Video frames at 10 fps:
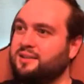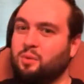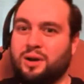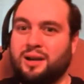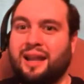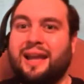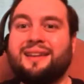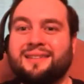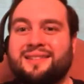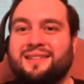more
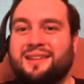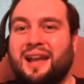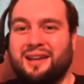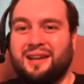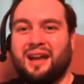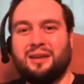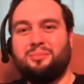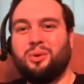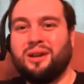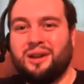enlightened than
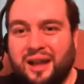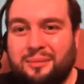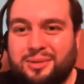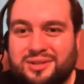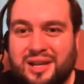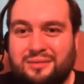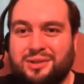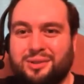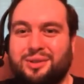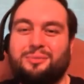99.9% of
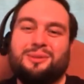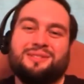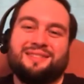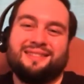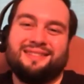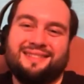adult humans.